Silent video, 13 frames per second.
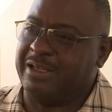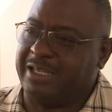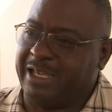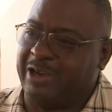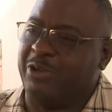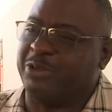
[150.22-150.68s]

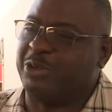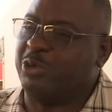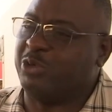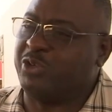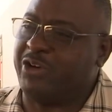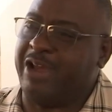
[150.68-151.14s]
get on
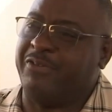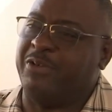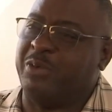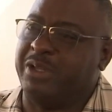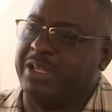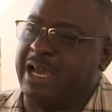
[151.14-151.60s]
through
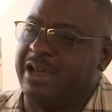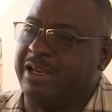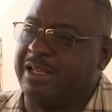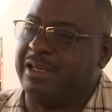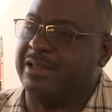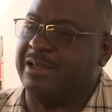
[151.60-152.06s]
traffic without
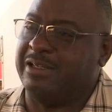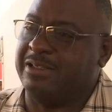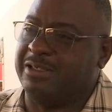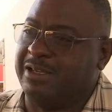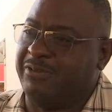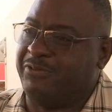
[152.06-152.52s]
any
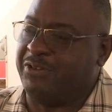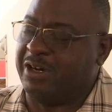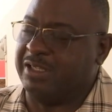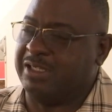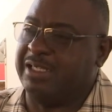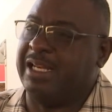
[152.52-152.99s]
other
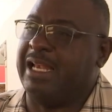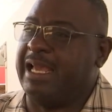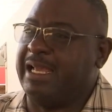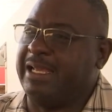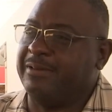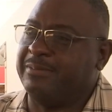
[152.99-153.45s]
further
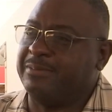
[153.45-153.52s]
delay.